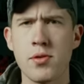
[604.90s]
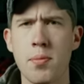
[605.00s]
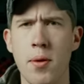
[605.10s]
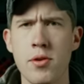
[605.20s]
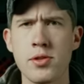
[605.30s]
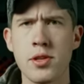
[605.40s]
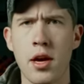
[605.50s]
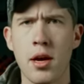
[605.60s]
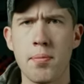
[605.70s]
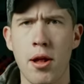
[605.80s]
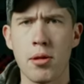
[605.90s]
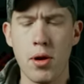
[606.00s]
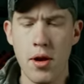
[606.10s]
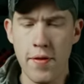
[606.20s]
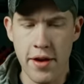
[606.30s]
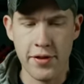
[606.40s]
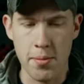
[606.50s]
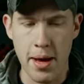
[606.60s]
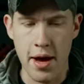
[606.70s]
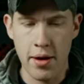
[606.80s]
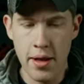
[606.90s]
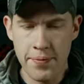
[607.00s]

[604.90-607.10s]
3 Pros uh, polymer have come out.